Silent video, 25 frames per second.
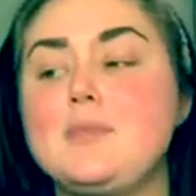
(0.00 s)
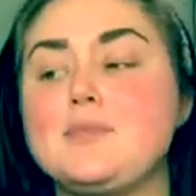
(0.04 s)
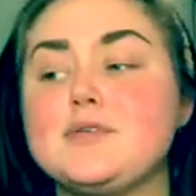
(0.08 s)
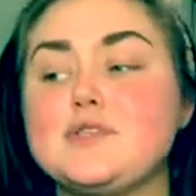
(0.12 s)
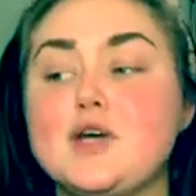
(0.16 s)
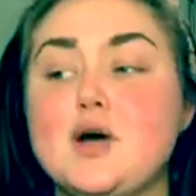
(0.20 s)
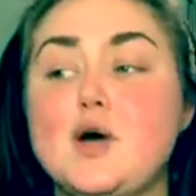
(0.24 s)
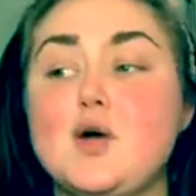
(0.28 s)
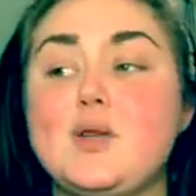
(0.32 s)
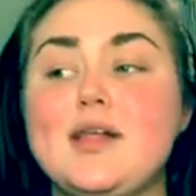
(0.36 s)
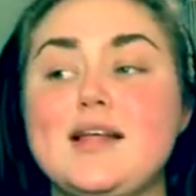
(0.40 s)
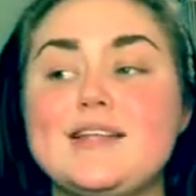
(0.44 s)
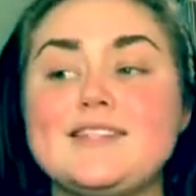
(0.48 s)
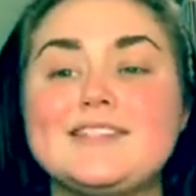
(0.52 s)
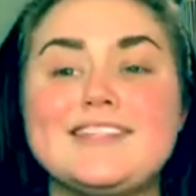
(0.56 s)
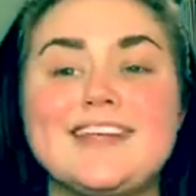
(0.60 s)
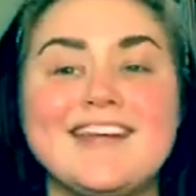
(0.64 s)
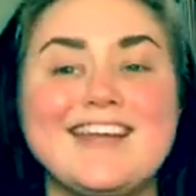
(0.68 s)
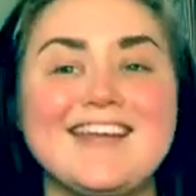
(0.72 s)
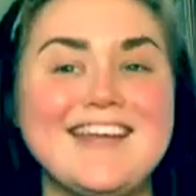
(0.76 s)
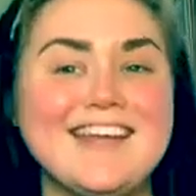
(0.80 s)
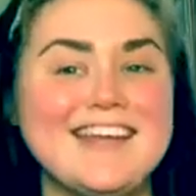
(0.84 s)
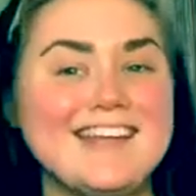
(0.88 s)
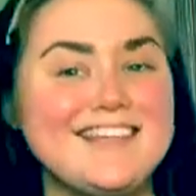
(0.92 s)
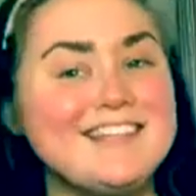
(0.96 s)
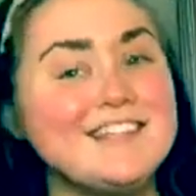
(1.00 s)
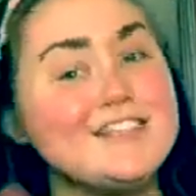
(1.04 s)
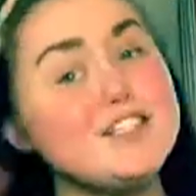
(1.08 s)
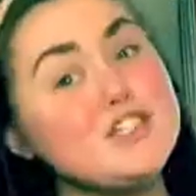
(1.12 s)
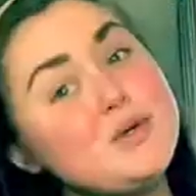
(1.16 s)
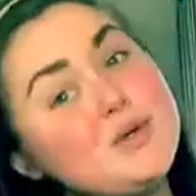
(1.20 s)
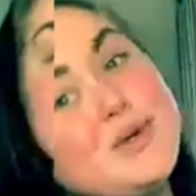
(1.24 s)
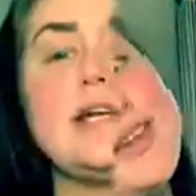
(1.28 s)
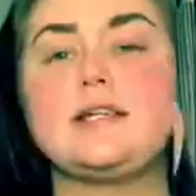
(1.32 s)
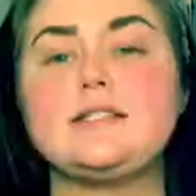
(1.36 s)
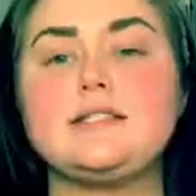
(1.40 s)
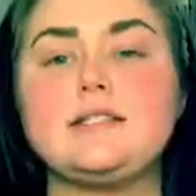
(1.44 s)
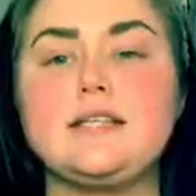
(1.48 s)
So let's get into it.
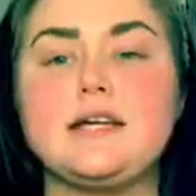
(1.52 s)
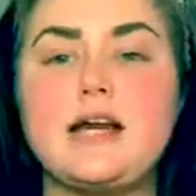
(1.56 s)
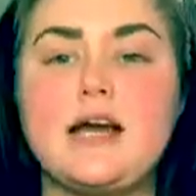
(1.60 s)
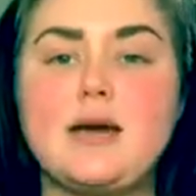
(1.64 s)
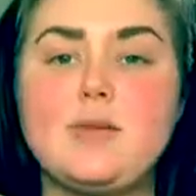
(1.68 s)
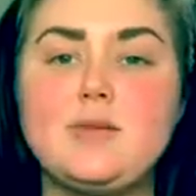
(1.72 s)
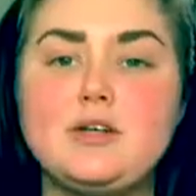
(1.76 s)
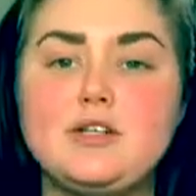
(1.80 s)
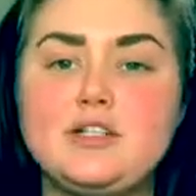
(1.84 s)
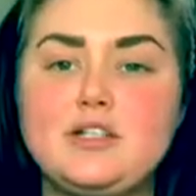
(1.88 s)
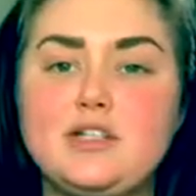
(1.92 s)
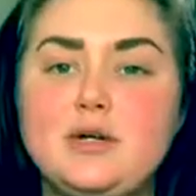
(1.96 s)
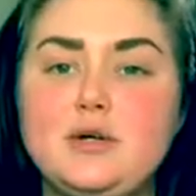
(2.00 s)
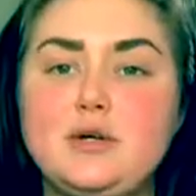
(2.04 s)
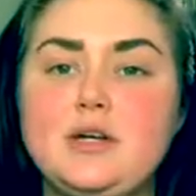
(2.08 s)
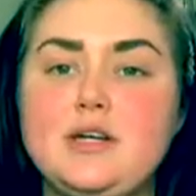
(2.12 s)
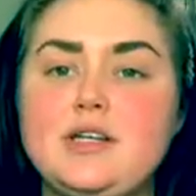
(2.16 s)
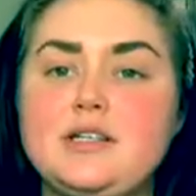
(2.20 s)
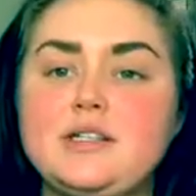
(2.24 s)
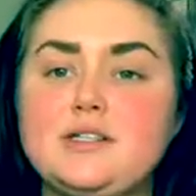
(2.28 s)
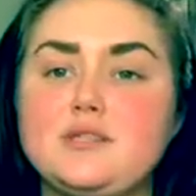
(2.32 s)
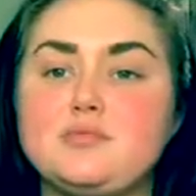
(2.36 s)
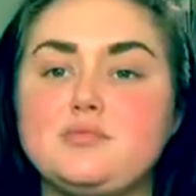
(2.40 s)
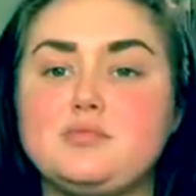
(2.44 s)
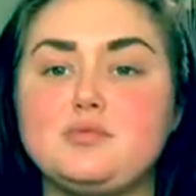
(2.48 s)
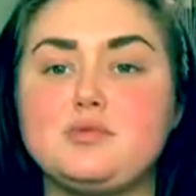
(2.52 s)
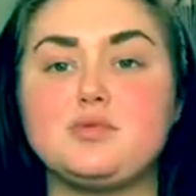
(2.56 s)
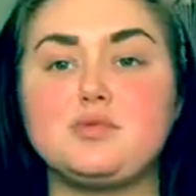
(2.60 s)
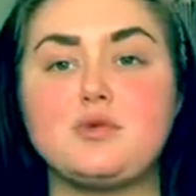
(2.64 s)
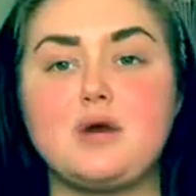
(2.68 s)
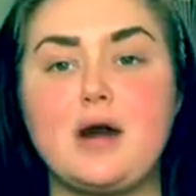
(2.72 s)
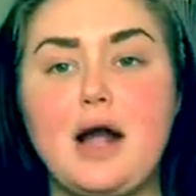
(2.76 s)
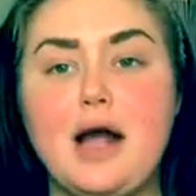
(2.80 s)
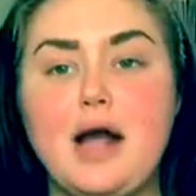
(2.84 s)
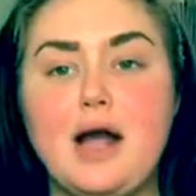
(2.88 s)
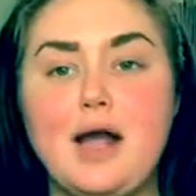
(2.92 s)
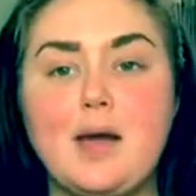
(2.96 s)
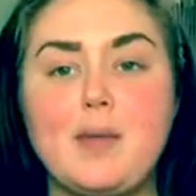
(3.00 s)
Next thing I'm going to do is
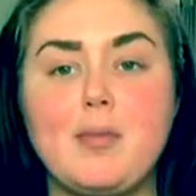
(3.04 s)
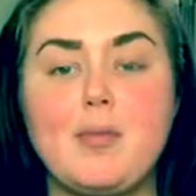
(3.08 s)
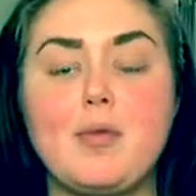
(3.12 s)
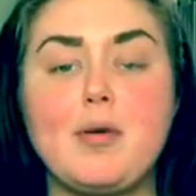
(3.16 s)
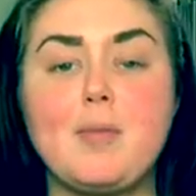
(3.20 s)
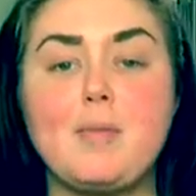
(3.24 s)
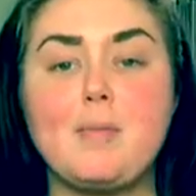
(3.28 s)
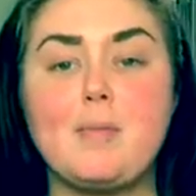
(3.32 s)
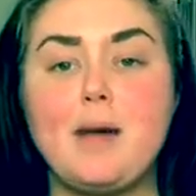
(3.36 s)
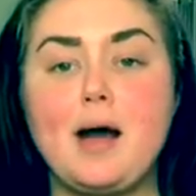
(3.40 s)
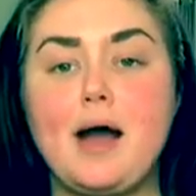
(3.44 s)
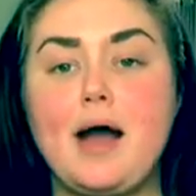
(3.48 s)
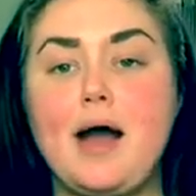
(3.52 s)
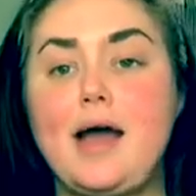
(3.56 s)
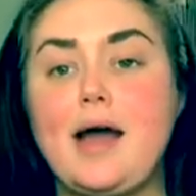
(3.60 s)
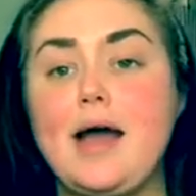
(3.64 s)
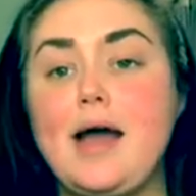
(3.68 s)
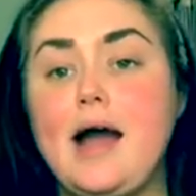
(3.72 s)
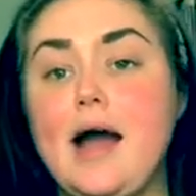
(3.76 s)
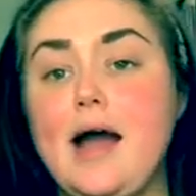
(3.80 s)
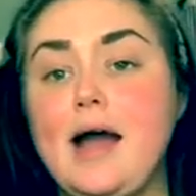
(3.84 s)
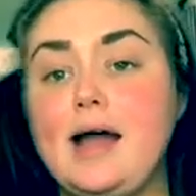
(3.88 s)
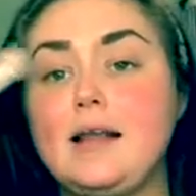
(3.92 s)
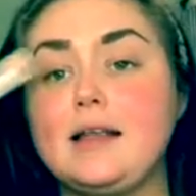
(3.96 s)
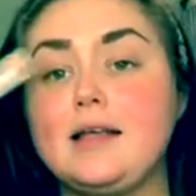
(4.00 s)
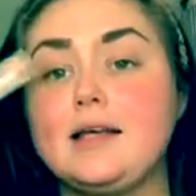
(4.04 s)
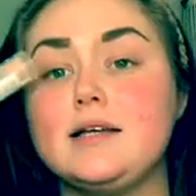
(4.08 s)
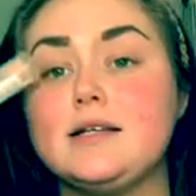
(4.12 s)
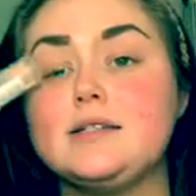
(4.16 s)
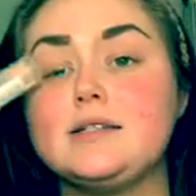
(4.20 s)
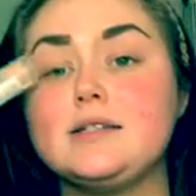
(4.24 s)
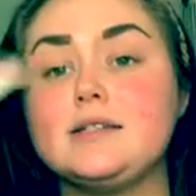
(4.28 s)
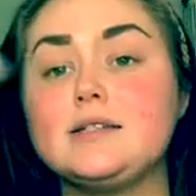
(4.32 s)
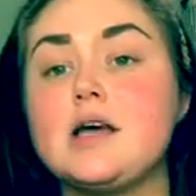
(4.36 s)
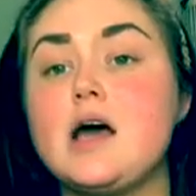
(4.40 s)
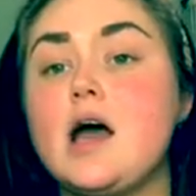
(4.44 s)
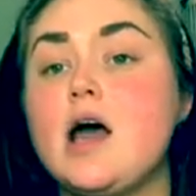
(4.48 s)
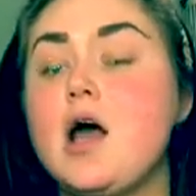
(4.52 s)
prime my
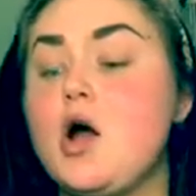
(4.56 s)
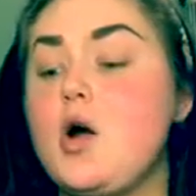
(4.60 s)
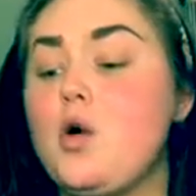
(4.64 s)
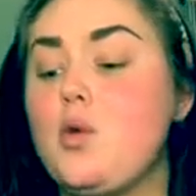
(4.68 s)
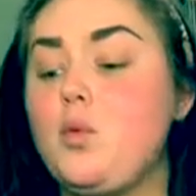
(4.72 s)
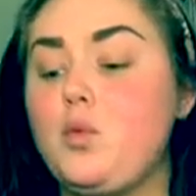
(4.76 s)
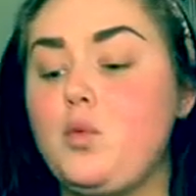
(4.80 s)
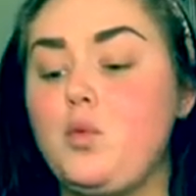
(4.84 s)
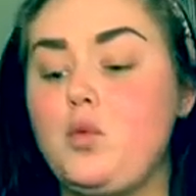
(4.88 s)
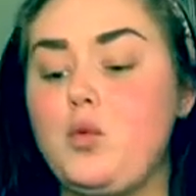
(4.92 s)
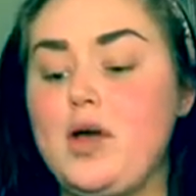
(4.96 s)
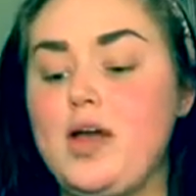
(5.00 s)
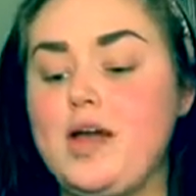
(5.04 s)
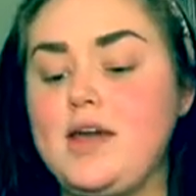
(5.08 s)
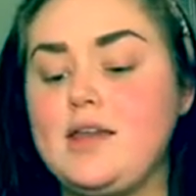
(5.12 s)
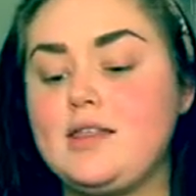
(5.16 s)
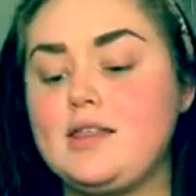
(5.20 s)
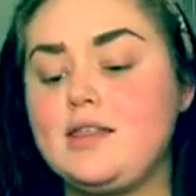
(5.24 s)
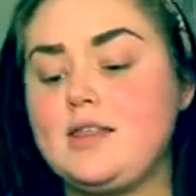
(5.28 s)
eyelids with